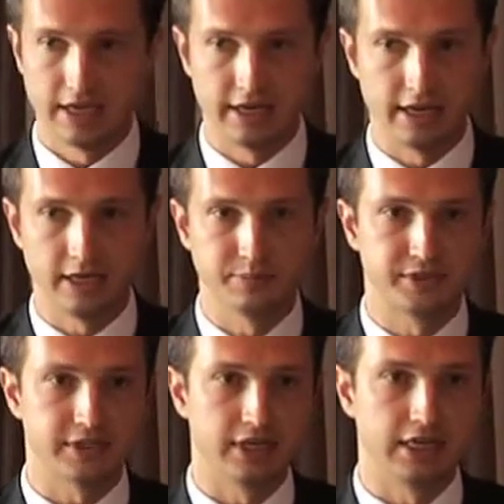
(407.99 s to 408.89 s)
It
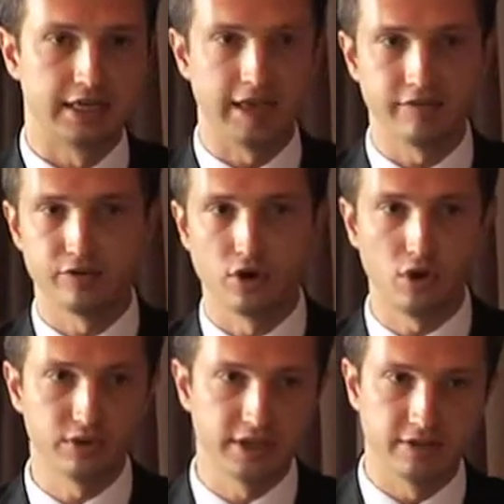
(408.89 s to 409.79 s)
helps uh, gather
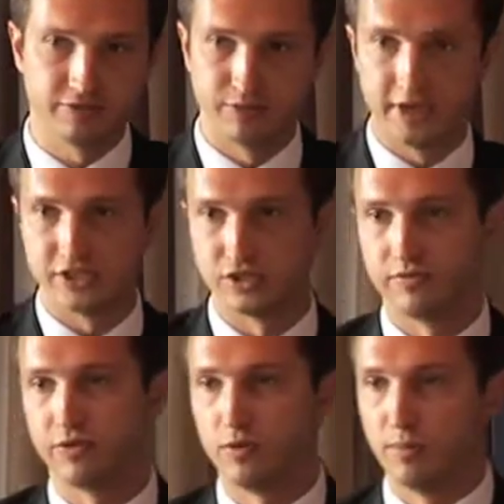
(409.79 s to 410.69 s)
all the
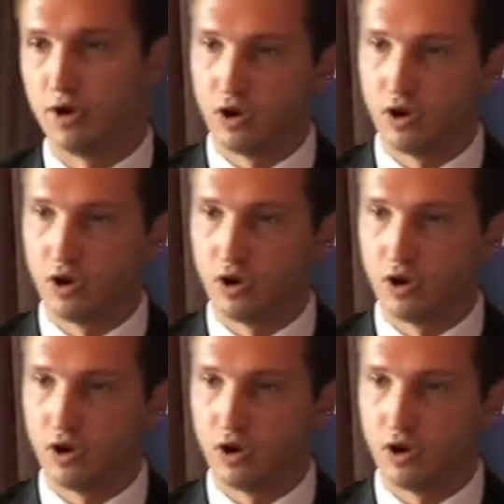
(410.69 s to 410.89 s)
information from